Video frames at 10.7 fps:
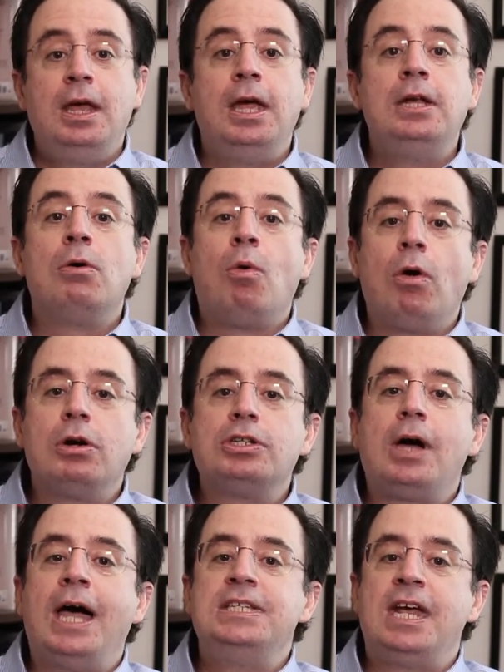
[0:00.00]
in order
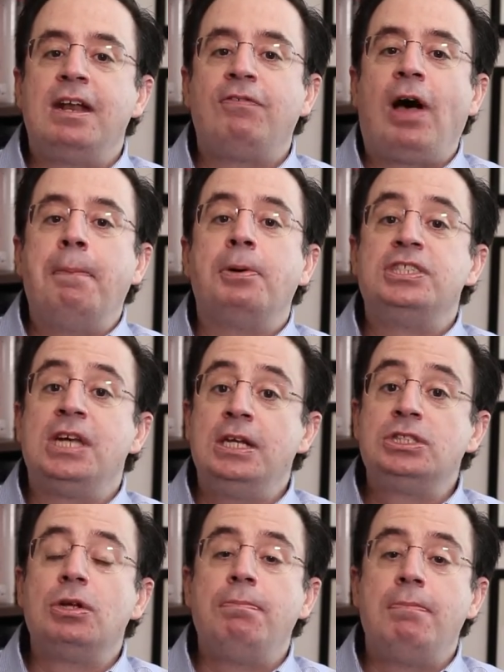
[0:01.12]
to identify
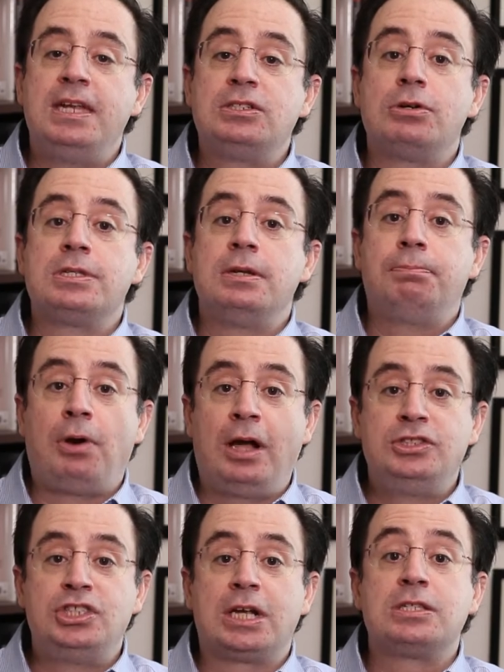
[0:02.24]
potential mentors and
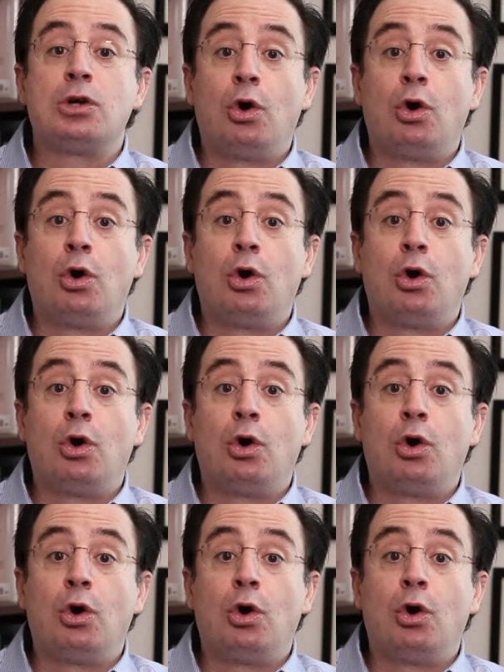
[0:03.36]
projects